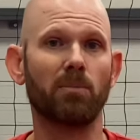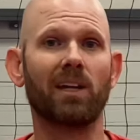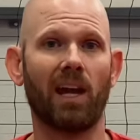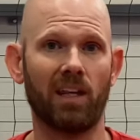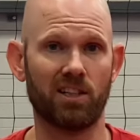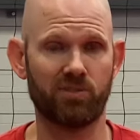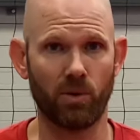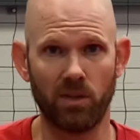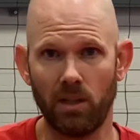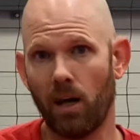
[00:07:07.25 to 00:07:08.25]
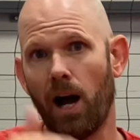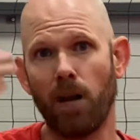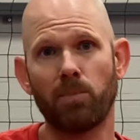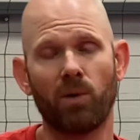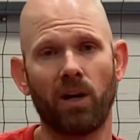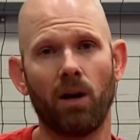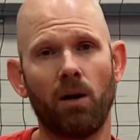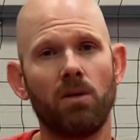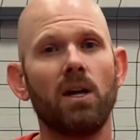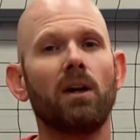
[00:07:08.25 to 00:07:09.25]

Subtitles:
mechanics for the high bow and arrow.